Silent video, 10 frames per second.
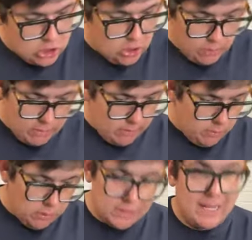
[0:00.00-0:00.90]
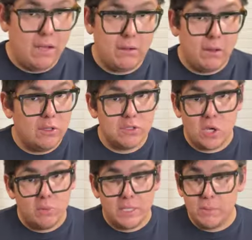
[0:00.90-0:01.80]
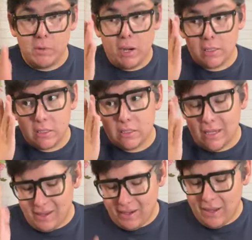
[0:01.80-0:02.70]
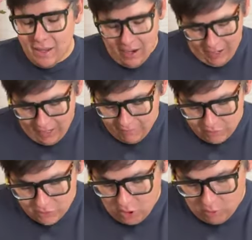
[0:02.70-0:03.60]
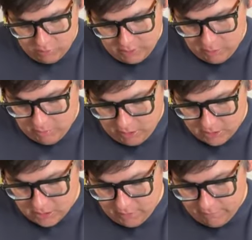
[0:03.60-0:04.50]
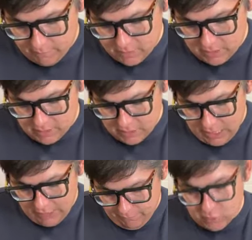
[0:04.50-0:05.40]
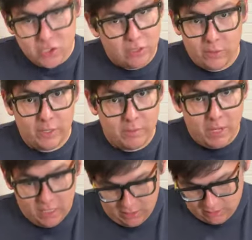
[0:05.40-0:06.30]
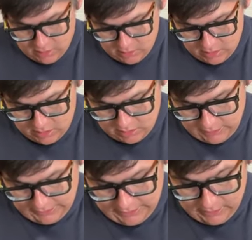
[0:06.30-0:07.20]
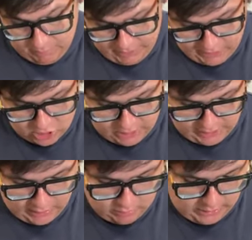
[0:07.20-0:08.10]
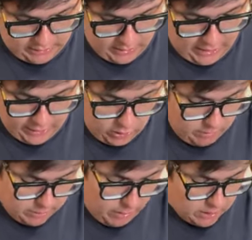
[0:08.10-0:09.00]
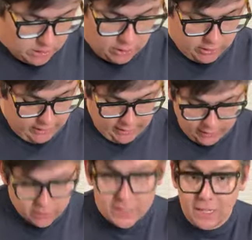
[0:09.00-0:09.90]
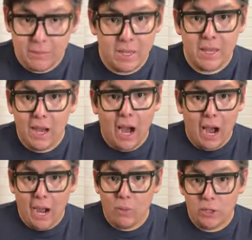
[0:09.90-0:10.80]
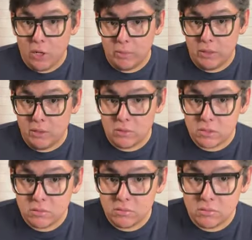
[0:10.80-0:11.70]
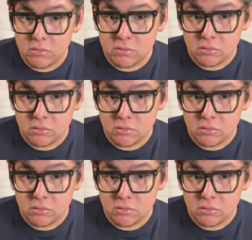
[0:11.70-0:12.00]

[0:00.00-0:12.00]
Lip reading: so many people look down on those Home Depot boxes, and I've used Home Depot boxes since I first started wreath making. Like, in a pinch, like, I'm like, I know my boxes aren't going to get here in time. I would open those.